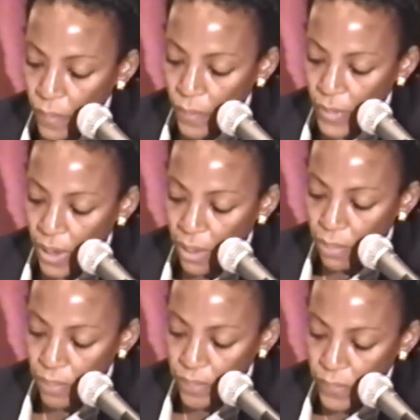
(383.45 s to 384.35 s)

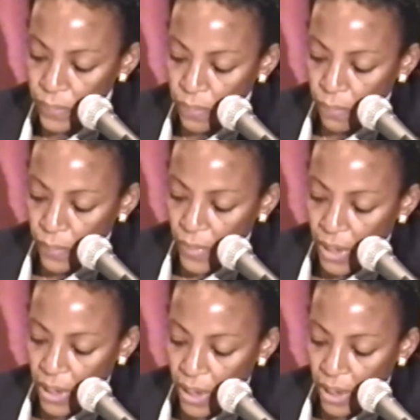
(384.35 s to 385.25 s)

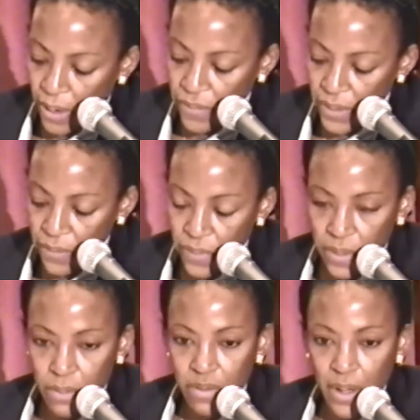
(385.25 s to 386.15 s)
I think
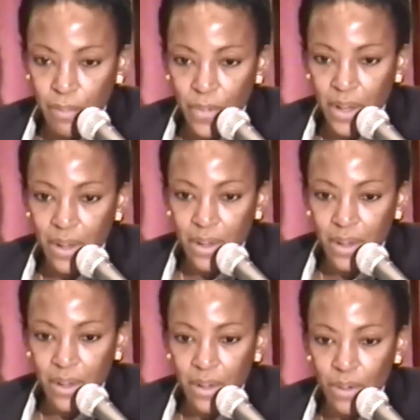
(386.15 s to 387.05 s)
that
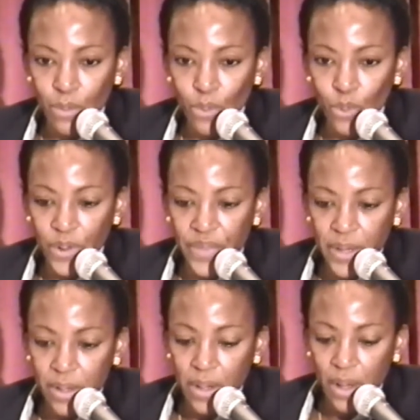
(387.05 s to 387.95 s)

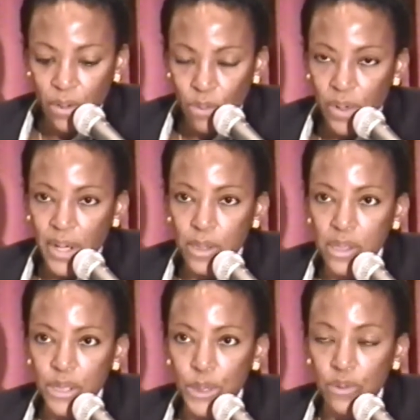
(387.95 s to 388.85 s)
within an
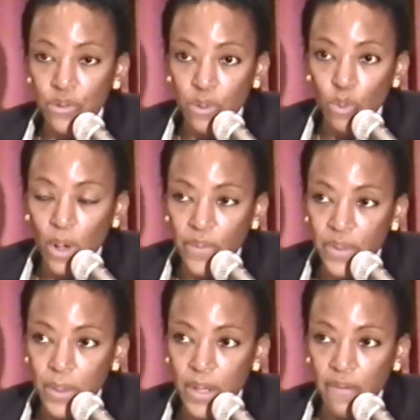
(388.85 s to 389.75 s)
organization, too, one thing
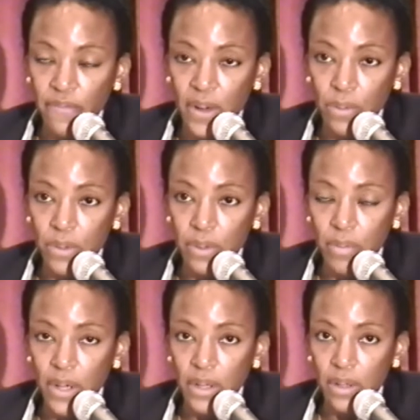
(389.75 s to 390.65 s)
that I found in
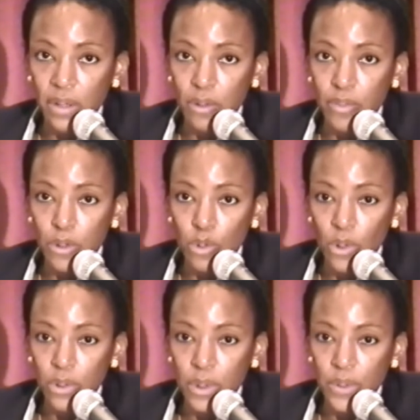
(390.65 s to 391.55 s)
my experience
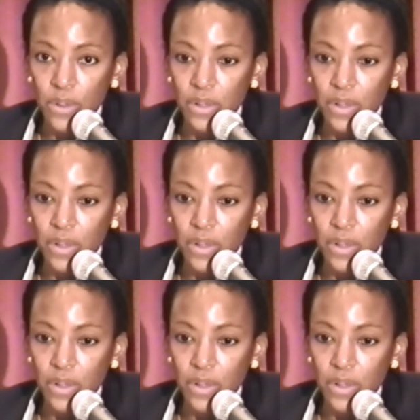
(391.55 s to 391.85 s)
was that